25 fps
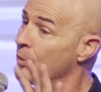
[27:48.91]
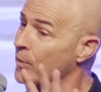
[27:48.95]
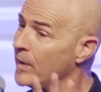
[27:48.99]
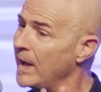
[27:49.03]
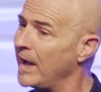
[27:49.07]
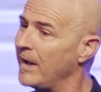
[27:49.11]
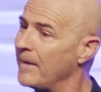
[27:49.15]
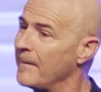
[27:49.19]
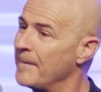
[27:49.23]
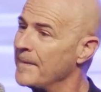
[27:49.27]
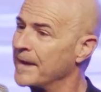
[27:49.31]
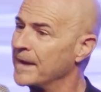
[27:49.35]

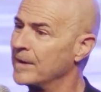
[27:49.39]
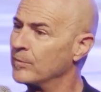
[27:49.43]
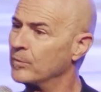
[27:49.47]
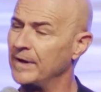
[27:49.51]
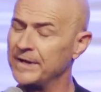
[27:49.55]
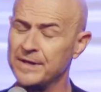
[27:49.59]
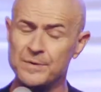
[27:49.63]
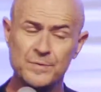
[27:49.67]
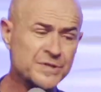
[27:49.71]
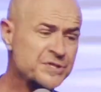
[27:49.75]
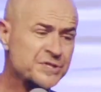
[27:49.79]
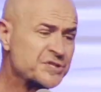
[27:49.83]
Well,
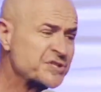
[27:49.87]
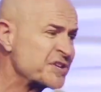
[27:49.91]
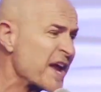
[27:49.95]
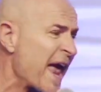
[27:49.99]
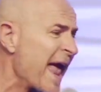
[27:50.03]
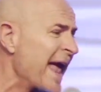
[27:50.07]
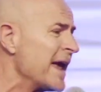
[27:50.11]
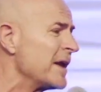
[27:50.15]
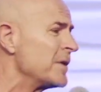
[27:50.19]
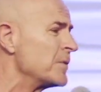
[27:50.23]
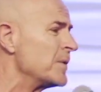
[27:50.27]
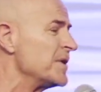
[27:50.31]
what he was
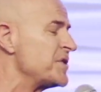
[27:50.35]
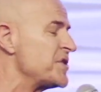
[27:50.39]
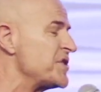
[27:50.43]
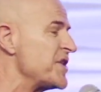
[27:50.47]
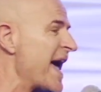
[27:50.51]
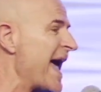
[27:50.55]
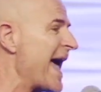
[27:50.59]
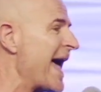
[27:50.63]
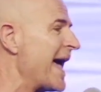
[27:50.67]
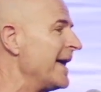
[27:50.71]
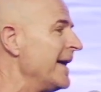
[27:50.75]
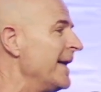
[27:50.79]
saying with
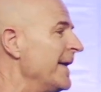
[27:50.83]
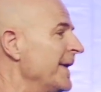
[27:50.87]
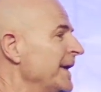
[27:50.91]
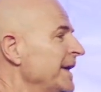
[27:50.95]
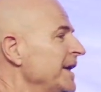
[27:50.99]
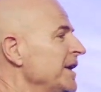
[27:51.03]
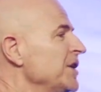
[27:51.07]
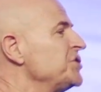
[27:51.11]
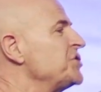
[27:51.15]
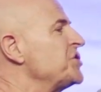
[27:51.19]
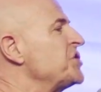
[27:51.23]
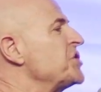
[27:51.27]
that
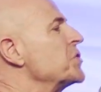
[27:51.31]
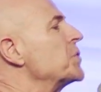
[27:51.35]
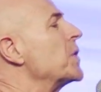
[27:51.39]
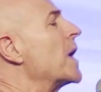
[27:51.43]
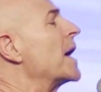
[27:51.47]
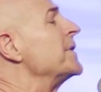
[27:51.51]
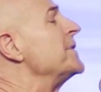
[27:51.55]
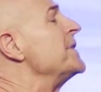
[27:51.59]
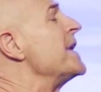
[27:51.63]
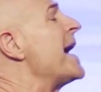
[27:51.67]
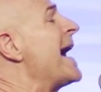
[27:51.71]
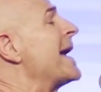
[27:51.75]
is, you
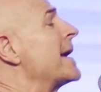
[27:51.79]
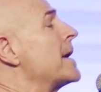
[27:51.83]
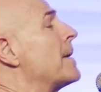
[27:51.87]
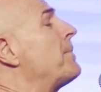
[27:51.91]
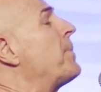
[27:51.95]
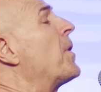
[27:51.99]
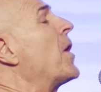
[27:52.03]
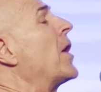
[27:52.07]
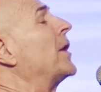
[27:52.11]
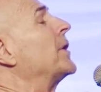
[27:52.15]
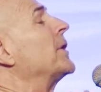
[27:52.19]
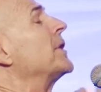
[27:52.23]
are not a
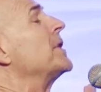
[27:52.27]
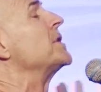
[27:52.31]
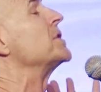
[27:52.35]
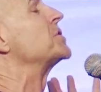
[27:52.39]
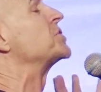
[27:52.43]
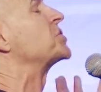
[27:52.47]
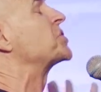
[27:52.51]
part of the